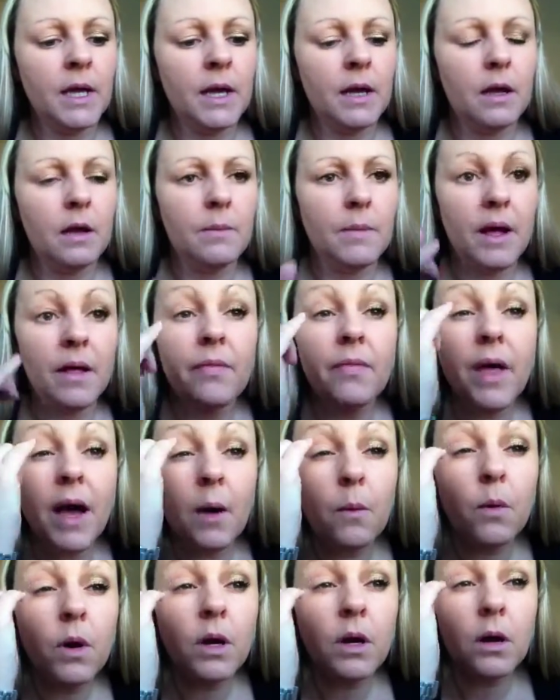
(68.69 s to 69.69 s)
And
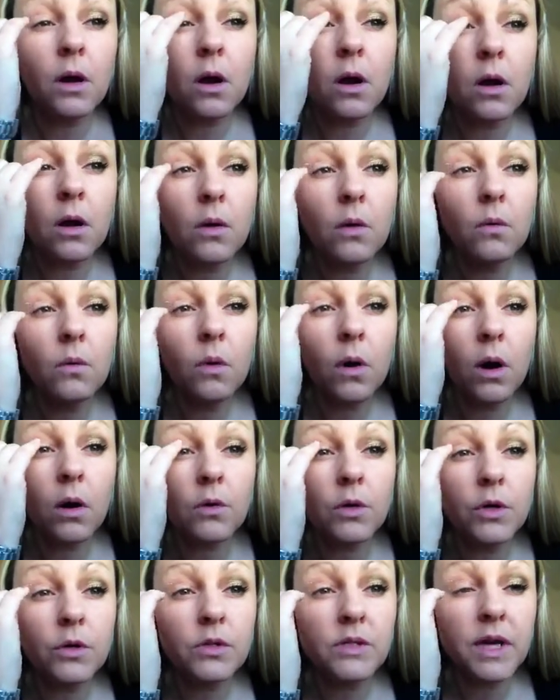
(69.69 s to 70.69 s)
that one, what
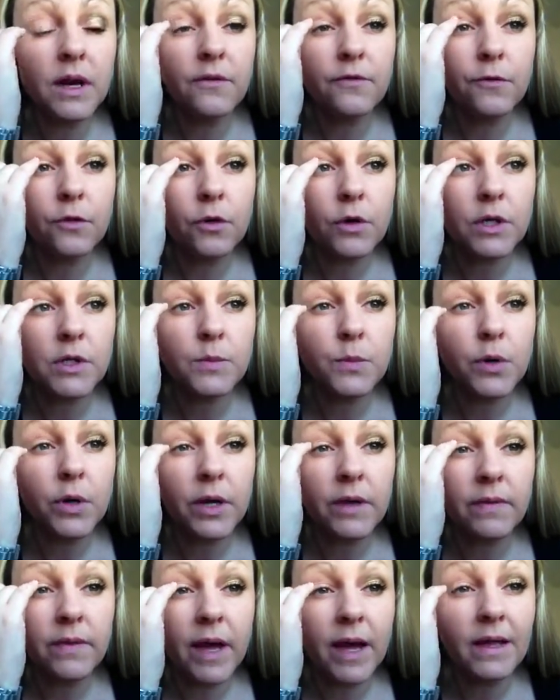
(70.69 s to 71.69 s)
I'll use that for is
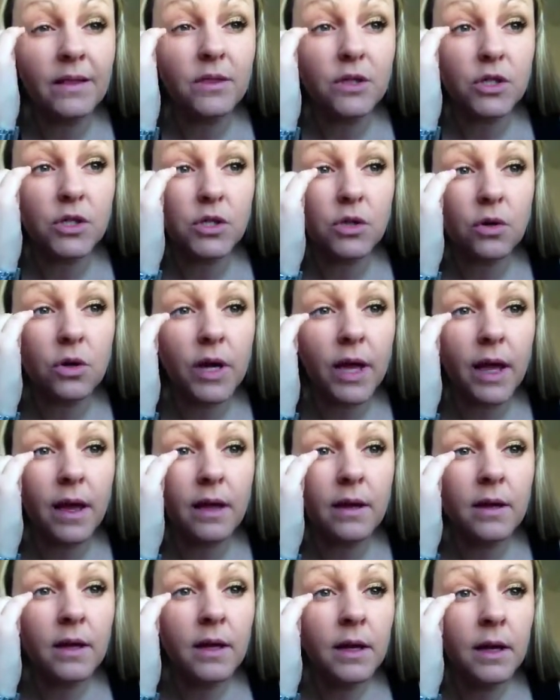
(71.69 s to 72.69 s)
putting that in the
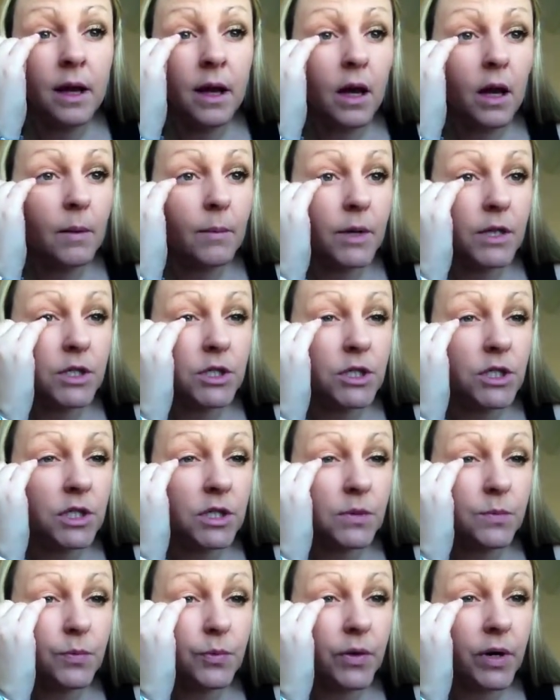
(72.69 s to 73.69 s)
socket and
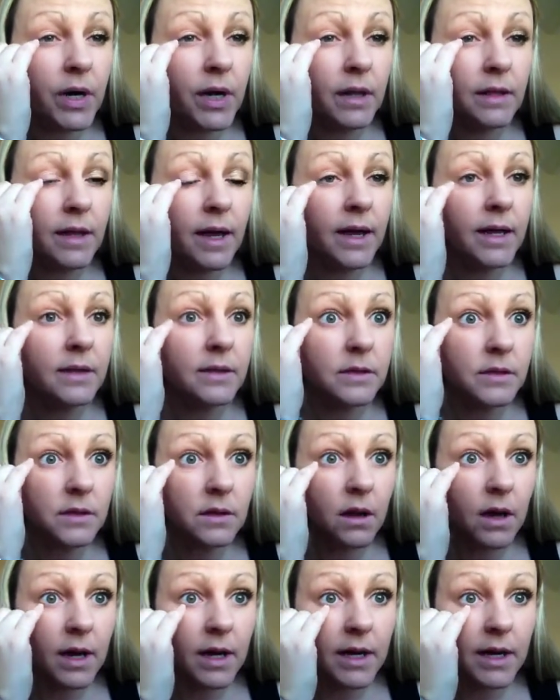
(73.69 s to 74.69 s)
just bringing that in
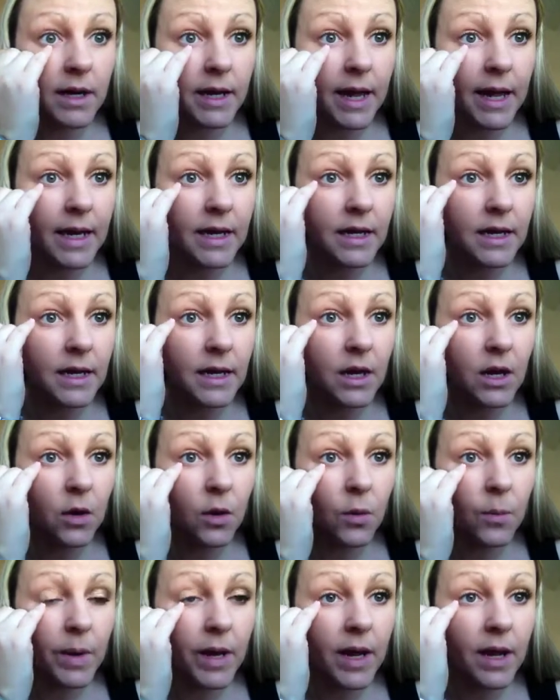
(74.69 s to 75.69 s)
slightly and a
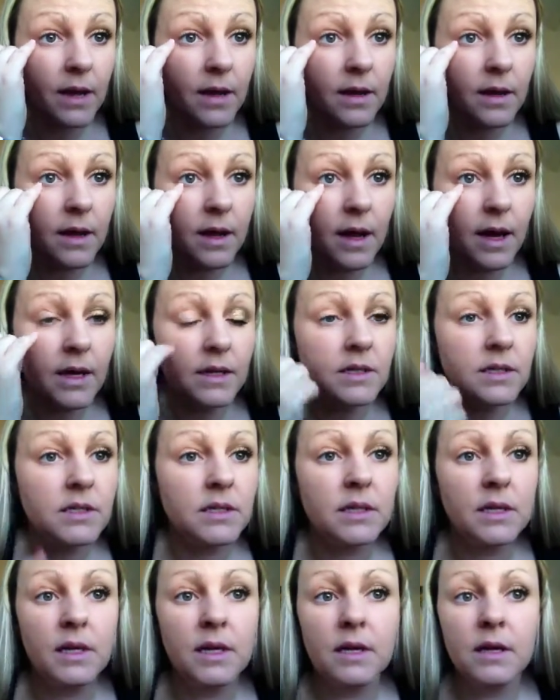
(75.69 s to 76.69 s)
little bit under
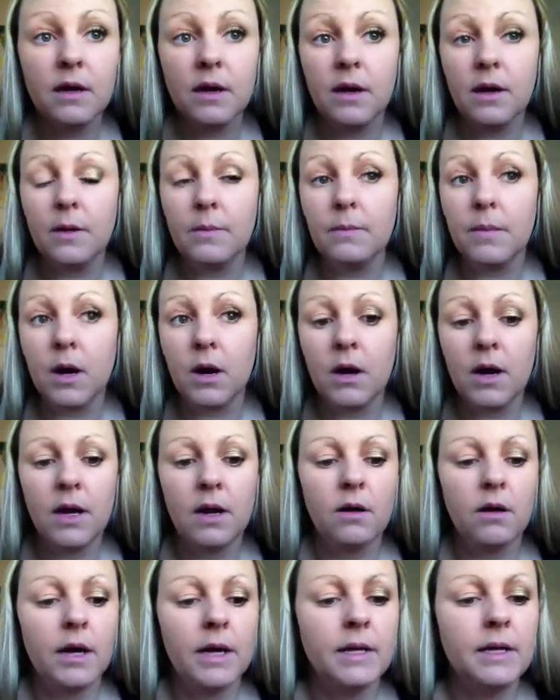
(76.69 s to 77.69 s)
the eye
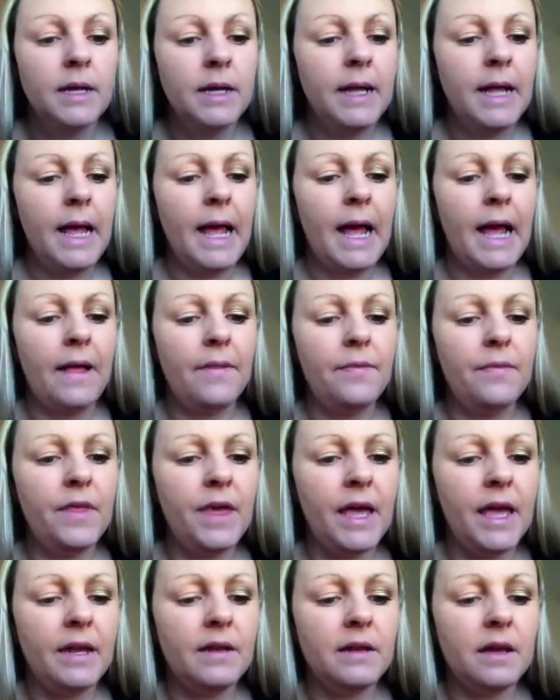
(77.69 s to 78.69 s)
line. And
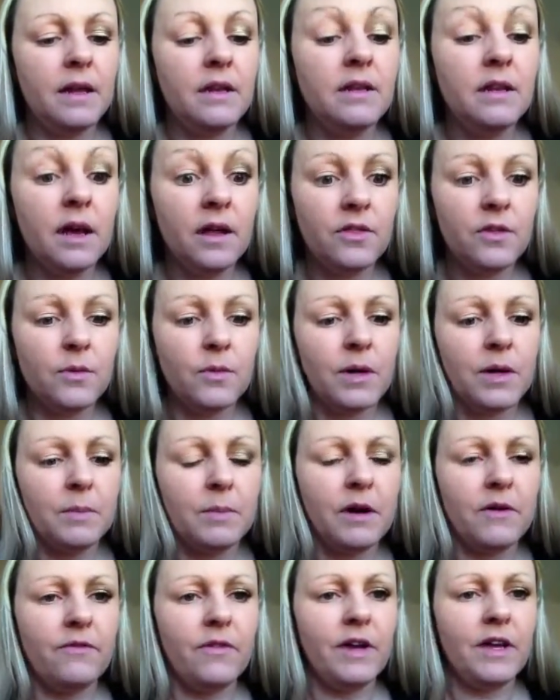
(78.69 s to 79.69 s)
then another one of
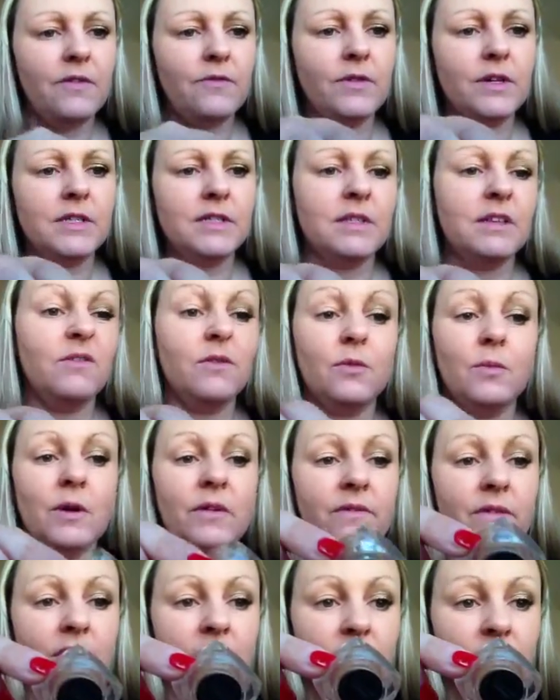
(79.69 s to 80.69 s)
my favourites, they're all my
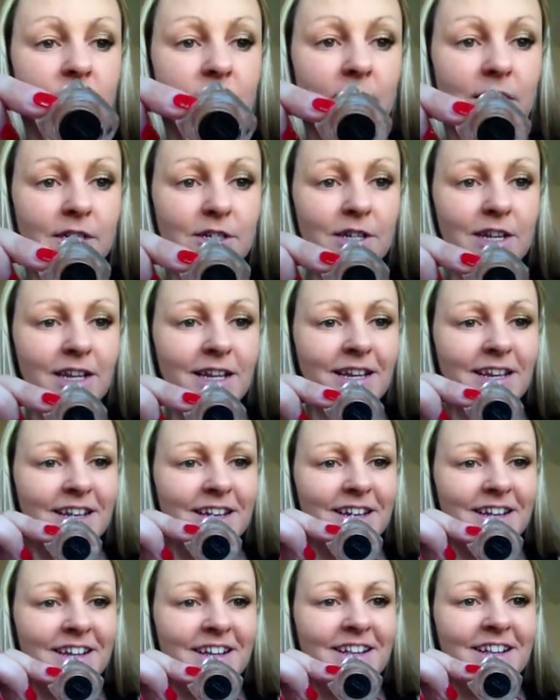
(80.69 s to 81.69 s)
favourites
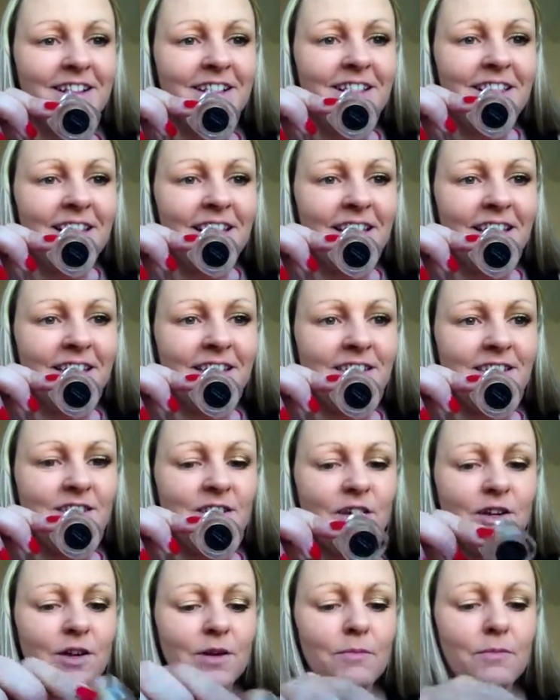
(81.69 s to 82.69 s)
actually,
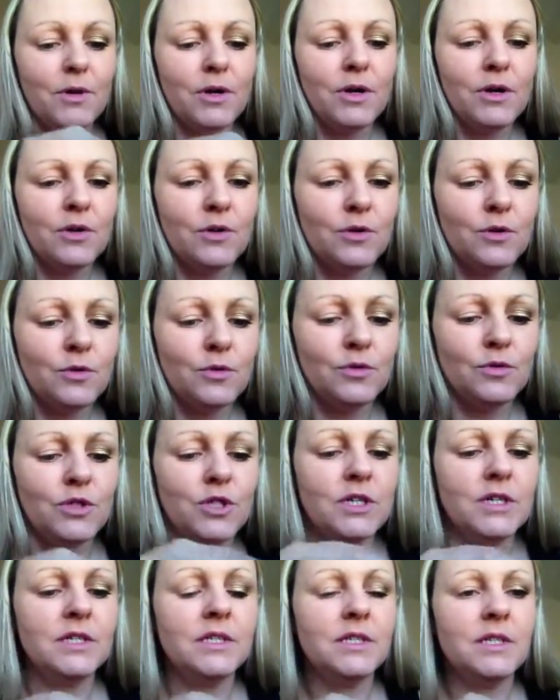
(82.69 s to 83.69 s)
is
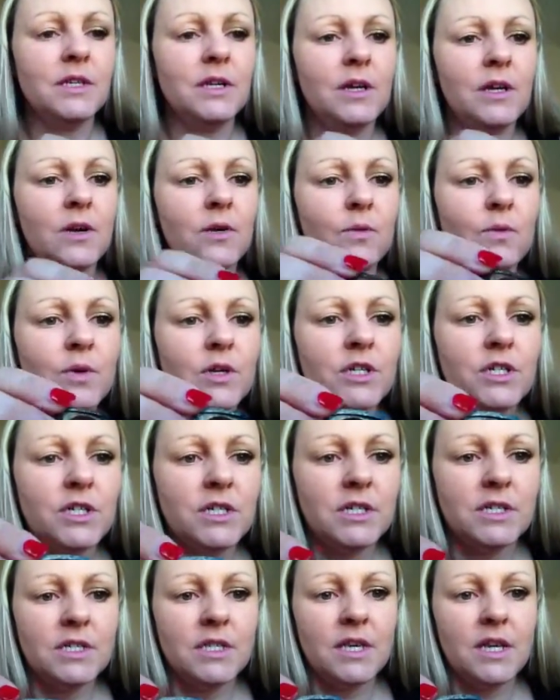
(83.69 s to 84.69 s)
Gorgeous, which
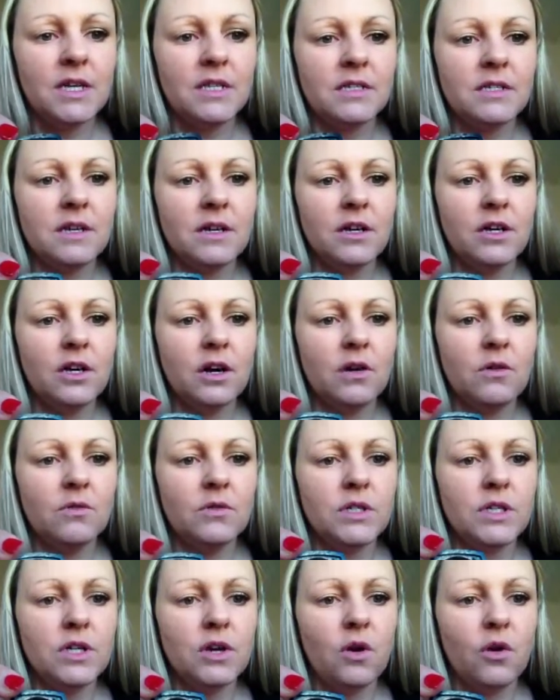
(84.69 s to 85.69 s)
is this
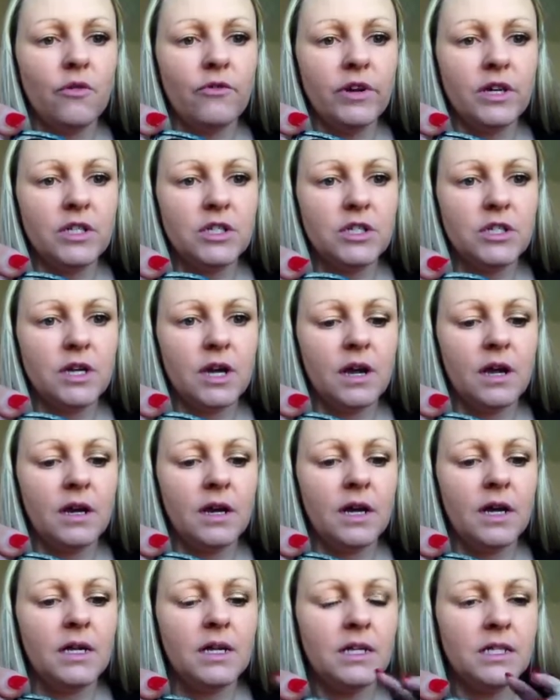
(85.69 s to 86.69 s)
goldy orange
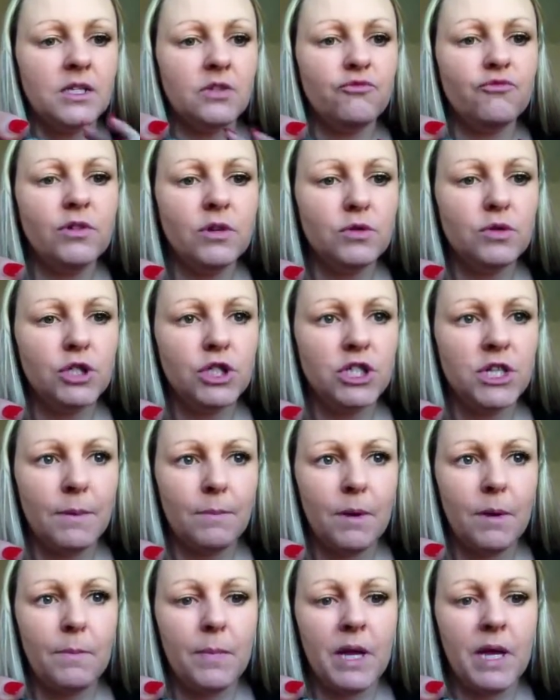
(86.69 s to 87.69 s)
colour. It's a real
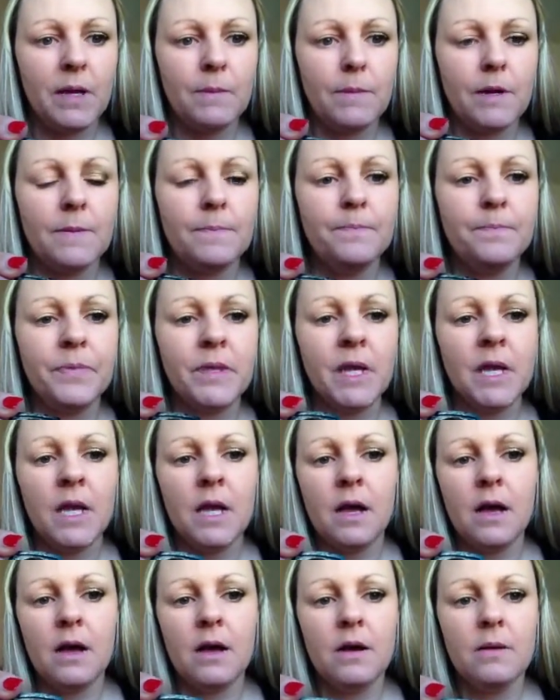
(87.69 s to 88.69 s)
shimmer pigment
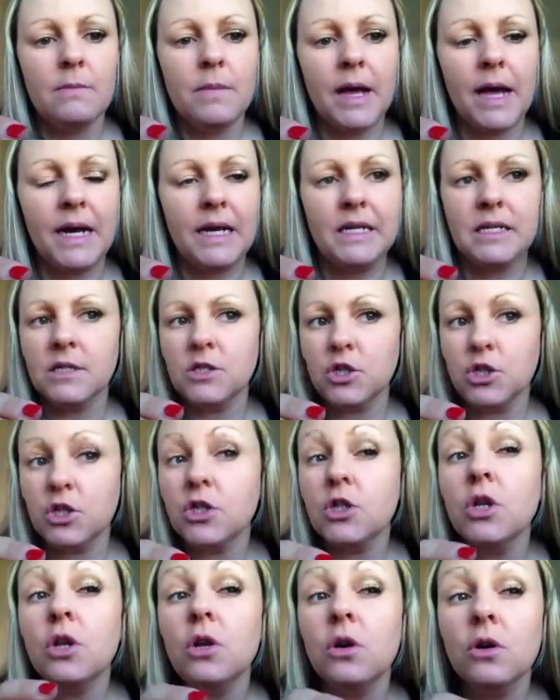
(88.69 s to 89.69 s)
and it
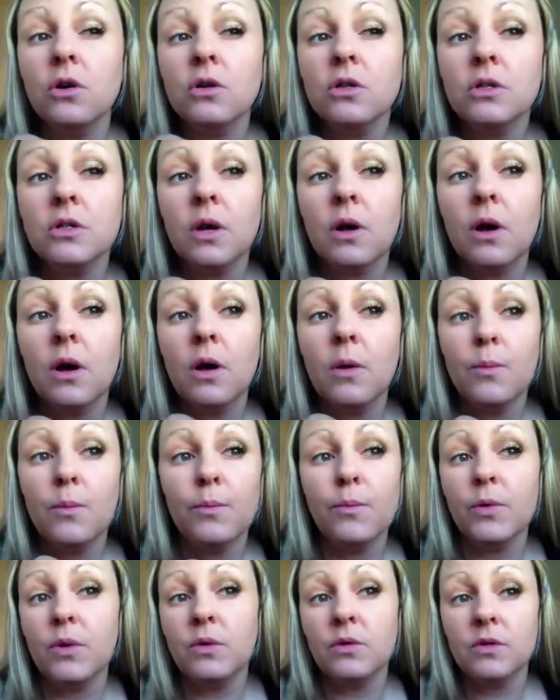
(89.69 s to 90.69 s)
just looks
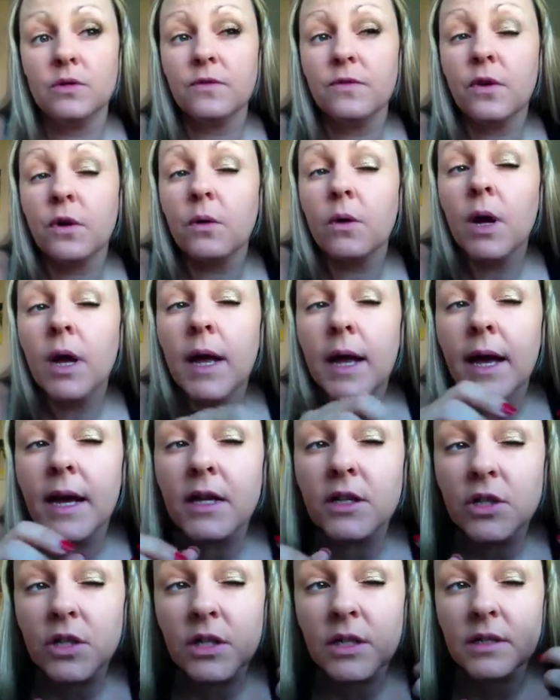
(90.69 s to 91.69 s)
beautiful.
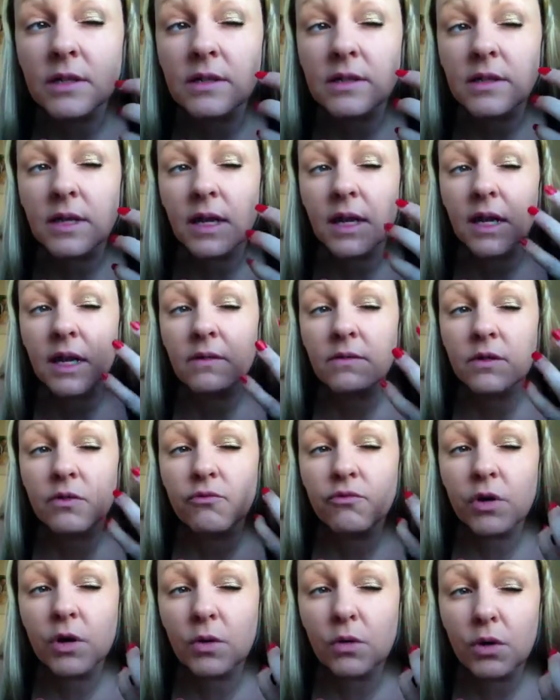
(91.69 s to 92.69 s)
As you can see, it gives a
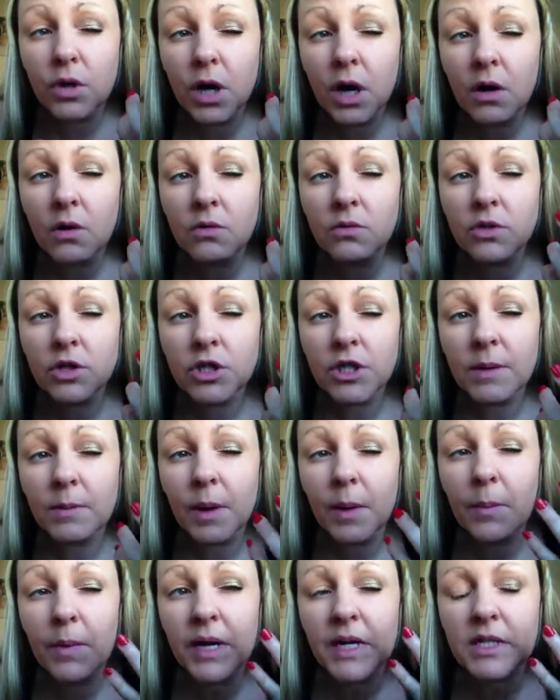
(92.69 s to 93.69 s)
real gold
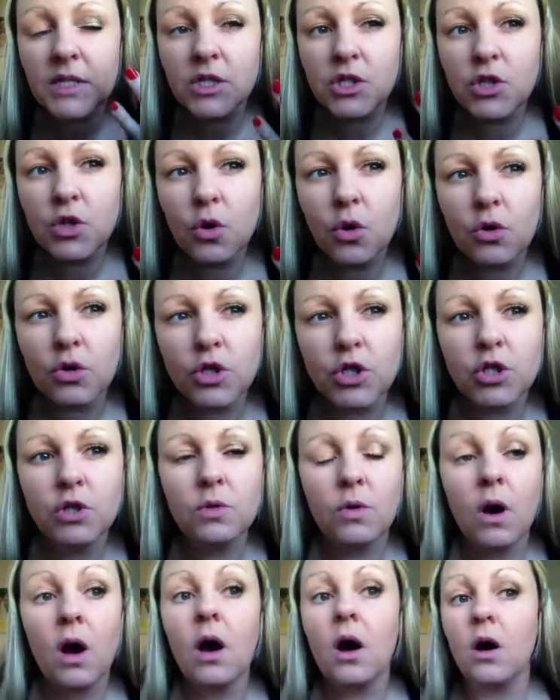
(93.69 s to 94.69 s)
shimmer, but it's not
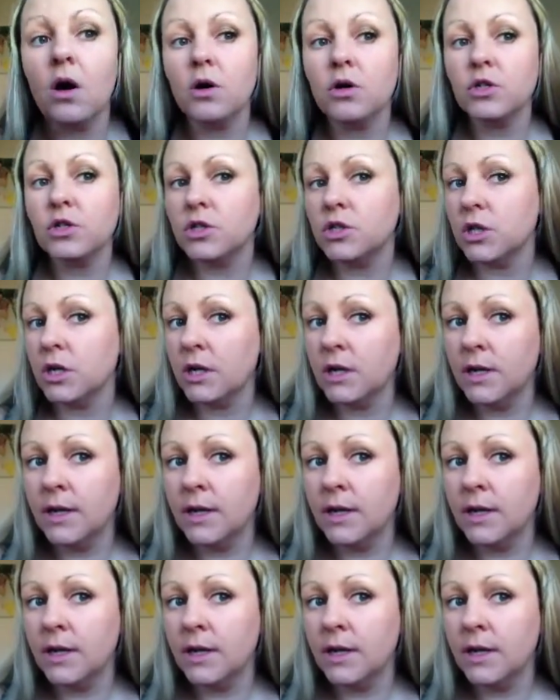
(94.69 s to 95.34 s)
too harsh.